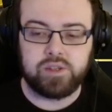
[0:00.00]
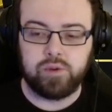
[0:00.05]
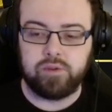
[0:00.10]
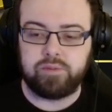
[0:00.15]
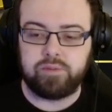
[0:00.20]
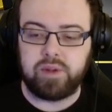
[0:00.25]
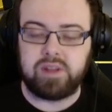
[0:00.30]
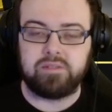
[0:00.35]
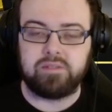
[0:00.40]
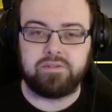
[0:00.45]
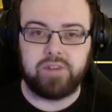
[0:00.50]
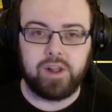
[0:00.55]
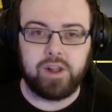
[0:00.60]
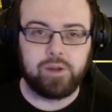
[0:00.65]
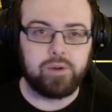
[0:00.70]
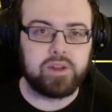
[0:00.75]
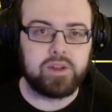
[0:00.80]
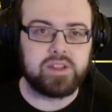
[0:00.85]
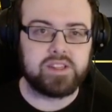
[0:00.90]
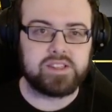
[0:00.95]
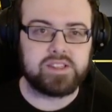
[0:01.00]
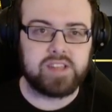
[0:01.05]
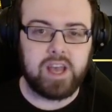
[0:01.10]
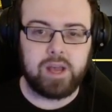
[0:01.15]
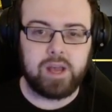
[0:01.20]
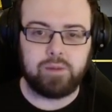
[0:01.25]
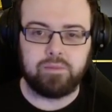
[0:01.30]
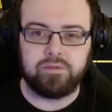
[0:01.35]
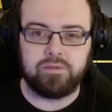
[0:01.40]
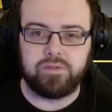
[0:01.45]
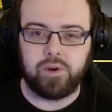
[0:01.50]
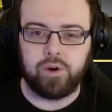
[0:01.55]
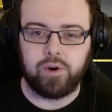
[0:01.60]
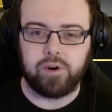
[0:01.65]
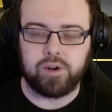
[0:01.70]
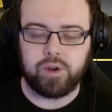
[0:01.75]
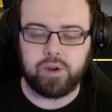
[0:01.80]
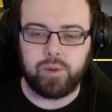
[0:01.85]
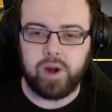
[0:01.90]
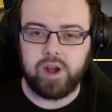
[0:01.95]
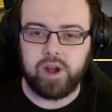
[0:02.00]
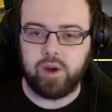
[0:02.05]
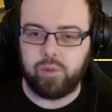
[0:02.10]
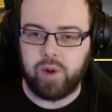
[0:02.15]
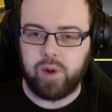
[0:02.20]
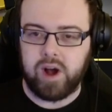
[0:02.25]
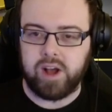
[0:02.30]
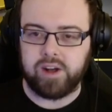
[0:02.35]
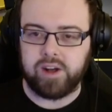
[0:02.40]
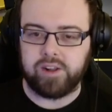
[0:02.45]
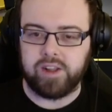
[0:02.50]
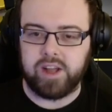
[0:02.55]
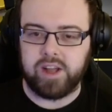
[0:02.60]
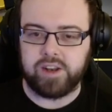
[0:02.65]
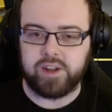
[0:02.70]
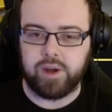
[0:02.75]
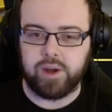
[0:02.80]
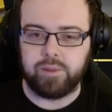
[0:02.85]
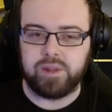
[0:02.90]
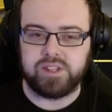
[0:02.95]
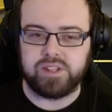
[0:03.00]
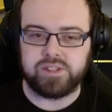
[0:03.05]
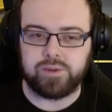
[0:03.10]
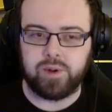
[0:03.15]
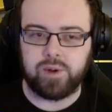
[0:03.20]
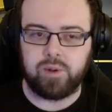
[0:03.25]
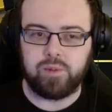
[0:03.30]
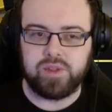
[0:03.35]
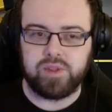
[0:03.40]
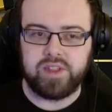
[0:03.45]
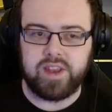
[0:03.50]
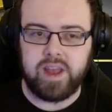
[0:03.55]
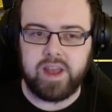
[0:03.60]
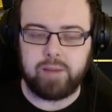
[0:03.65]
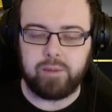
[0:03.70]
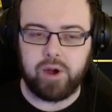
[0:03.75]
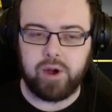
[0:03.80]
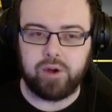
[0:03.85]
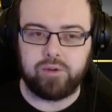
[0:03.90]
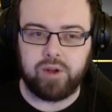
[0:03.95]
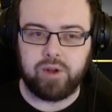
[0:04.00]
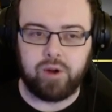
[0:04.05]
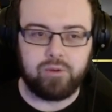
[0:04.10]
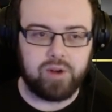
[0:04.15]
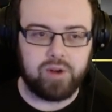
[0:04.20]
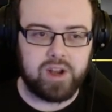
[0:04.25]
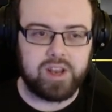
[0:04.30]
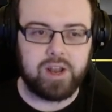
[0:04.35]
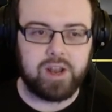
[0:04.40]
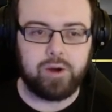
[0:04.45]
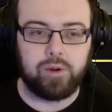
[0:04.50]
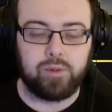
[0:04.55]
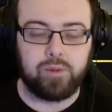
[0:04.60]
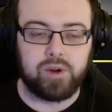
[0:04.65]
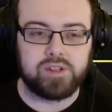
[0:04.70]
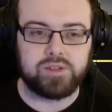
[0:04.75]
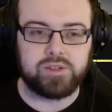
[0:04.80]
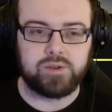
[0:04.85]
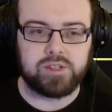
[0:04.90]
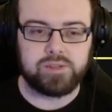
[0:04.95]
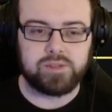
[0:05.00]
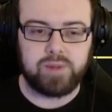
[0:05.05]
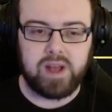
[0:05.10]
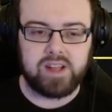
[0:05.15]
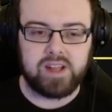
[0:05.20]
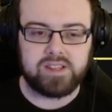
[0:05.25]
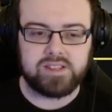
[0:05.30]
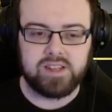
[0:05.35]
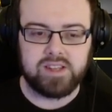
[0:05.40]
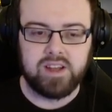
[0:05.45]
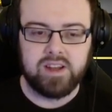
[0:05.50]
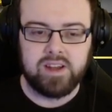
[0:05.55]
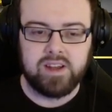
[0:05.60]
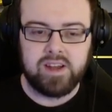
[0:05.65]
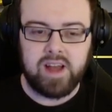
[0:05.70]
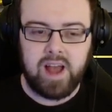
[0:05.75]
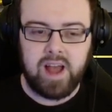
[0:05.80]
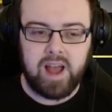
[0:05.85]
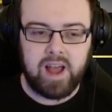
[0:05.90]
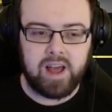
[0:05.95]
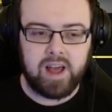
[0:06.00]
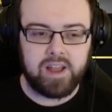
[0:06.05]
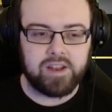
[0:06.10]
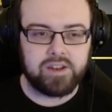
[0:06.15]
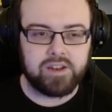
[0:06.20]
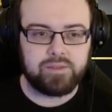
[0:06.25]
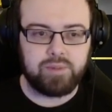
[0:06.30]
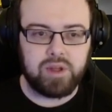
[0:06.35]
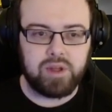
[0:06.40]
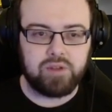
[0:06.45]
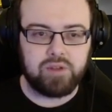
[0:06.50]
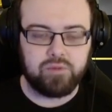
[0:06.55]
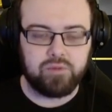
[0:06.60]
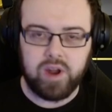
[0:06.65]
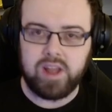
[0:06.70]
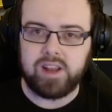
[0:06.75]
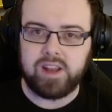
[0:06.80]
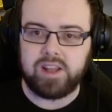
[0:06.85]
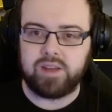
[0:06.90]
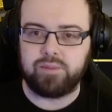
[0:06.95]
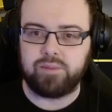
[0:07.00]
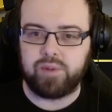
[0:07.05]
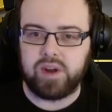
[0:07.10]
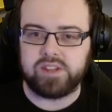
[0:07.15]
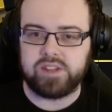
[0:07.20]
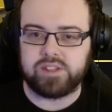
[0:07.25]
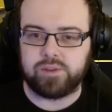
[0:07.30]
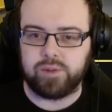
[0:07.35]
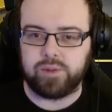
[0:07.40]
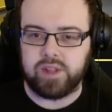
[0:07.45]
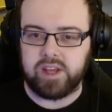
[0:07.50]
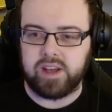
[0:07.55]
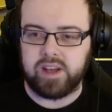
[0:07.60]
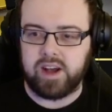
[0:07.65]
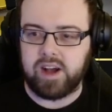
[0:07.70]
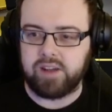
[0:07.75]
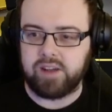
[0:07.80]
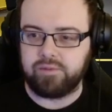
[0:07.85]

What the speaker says: to have been following this game for quite a while and come into it with the demo, not really knowing what to expect, and been really impressed with it.